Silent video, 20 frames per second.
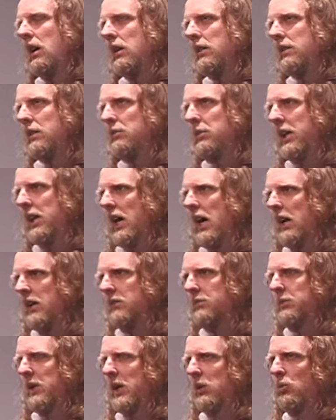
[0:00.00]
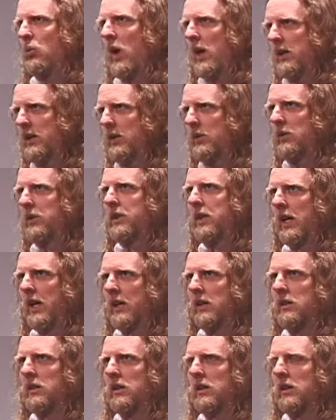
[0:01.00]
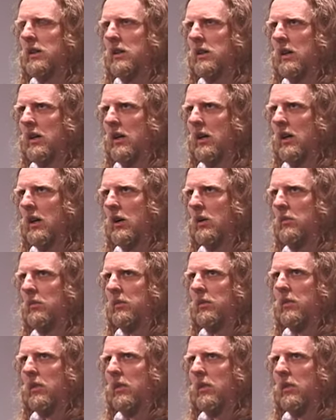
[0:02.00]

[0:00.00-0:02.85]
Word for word: somebody asked me, when do you think um,